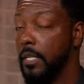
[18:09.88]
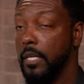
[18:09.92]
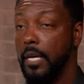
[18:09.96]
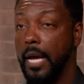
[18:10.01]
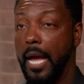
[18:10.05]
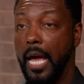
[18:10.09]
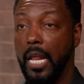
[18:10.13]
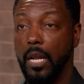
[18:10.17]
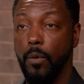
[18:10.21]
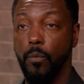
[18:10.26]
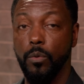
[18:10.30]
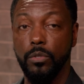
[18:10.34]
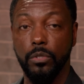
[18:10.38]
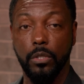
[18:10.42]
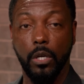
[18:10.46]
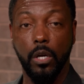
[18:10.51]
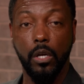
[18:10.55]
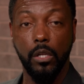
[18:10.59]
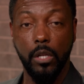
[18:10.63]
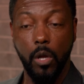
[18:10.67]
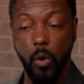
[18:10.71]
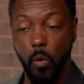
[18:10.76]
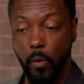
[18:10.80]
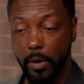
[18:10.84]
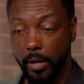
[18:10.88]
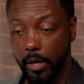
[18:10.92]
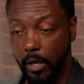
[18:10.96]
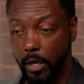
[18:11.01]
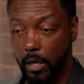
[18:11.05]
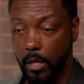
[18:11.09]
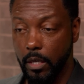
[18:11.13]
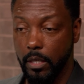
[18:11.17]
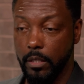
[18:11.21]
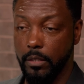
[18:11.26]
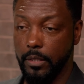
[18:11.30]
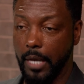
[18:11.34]
And it was a
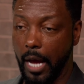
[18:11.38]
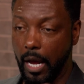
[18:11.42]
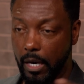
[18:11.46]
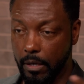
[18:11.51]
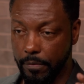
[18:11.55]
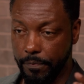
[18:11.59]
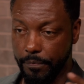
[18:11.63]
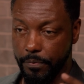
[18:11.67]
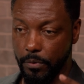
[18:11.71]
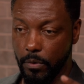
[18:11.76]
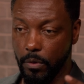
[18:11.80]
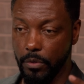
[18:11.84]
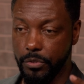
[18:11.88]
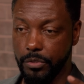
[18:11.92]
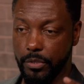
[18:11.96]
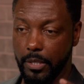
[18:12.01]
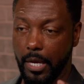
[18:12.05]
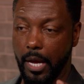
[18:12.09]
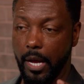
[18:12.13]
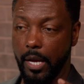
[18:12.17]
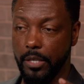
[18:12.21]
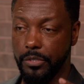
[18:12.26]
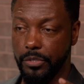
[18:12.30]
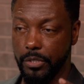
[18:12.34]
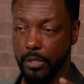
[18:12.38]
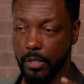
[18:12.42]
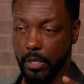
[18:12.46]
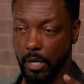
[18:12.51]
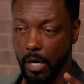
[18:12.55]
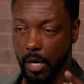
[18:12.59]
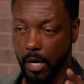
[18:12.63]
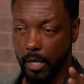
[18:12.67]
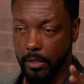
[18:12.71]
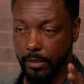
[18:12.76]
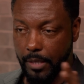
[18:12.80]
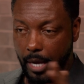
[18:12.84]
glowing, not a full-size
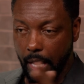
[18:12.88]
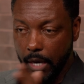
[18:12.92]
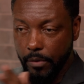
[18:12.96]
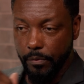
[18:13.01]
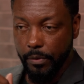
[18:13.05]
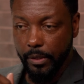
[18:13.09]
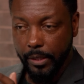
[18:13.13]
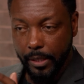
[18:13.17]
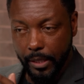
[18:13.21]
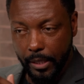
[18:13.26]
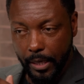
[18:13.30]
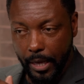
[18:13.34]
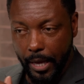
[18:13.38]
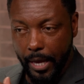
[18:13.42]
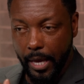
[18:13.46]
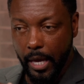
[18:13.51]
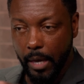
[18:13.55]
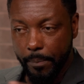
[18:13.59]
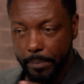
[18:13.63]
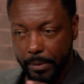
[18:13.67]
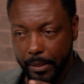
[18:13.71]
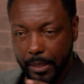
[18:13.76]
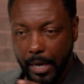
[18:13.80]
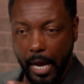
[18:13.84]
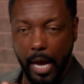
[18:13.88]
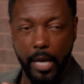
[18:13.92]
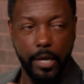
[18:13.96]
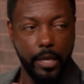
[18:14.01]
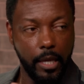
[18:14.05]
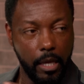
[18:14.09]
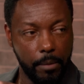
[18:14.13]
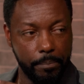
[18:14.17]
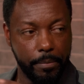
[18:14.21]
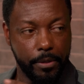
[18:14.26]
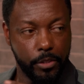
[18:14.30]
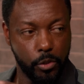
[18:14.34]
cigar, not really an egg, but kind of
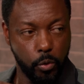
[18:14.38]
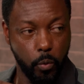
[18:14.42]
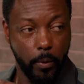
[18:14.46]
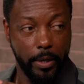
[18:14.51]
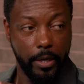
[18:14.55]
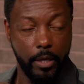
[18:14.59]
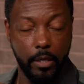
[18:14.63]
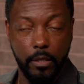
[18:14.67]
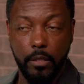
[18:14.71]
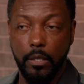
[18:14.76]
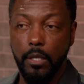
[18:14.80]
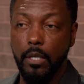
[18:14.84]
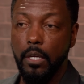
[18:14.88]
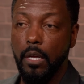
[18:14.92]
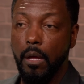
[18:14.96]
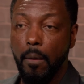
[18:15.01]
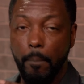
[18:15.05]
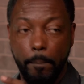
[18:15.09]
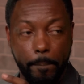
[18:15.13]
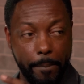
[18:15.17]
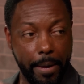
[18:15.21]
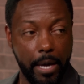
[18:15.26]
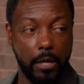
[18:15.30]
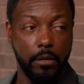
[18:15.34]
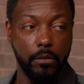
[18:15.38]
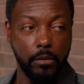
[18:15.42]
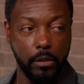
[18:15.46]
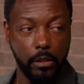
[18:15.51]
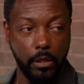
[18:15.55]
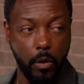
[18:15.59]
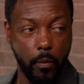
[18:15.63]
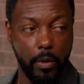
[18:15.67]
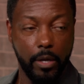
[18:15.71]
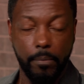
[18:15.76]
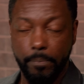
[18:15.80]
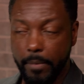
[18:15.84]
in between, metal,
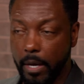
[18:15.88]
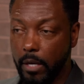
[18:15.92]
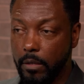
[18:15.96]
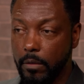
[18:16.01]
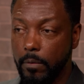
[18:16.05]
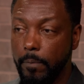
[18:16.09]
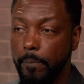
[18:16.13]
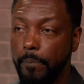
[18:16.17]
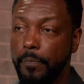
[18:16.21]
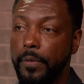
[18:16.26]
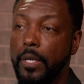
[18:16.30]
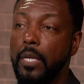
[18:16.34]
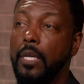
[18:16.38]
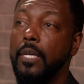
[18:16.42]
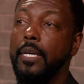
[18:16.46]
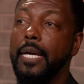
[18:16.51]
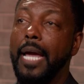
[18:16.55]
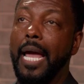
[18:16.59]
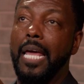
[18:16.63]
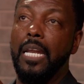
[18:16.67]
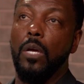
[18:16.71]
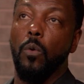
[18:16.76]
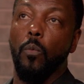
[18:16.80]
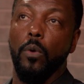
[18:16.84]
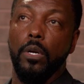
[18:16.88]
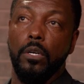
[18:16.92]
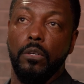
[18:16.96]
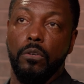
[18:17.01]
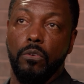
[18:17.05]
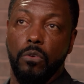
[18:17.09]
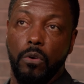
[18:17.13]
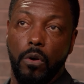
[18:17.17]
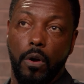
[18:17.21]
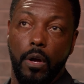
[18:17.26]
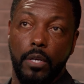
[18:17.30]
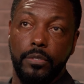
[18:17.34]
glowing metal. And it went
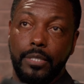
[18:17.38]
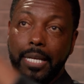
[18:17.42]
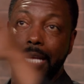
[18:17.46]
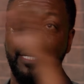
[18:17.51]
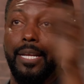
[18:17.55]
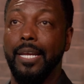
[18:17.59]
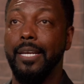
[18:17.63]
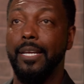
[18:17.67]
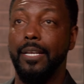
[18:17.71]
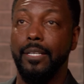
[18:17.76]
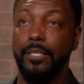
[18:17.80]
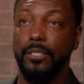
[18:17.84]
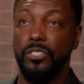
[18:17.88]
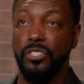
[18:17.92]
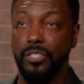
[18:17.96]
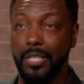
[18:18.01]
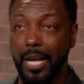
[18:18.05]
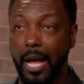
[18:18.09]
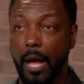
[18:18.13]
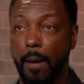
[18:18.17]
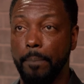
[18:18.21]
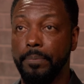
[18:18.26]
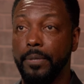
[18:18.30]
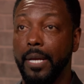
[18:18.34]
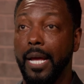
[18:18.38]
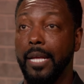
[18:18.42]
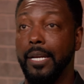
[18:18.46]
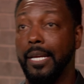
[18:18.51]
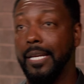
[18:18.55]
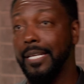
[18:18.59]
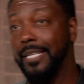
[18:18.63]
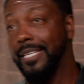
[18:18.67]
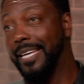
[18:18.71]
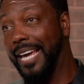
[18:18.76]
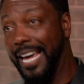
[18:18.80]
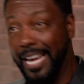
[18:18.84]
across and then it stopped and
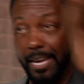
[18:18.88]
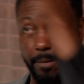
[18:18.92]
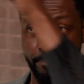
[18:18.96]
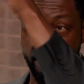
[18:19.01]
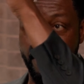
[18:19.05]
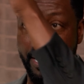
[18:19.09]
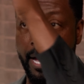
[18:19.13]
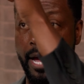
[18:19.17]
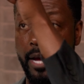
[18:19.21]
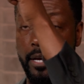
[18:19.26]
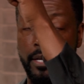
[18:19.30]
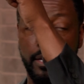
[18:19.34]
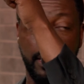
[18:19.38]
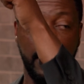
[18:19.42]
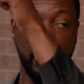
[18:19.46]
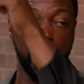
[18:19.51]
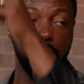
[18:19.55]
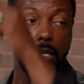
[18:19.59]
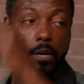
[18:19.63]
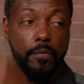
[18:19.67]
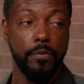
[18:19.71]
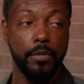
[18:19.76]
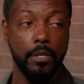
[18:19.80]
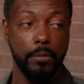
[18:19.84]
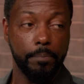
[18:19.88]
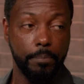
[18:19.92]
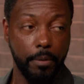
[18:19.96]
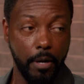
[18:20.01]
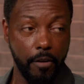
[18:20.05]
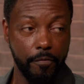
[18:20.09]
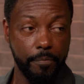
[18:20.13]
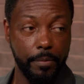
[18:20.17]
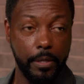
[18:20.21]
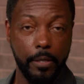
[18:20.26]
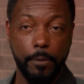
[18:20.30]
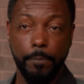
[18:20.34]
it came back and hovered
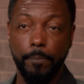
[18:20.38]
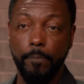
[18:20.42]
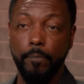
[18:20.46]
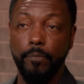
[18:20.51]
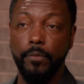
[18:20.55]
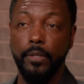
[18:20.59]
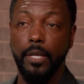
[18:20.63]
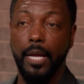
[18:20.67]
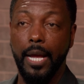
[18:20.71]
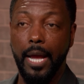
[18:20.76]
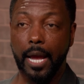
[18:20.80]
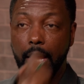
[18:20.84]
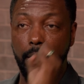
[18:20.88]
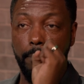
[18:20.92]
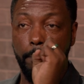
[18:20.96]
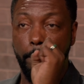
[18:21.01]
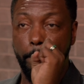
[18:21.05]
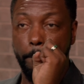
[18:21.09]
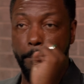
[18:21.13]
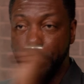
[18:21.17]
above me and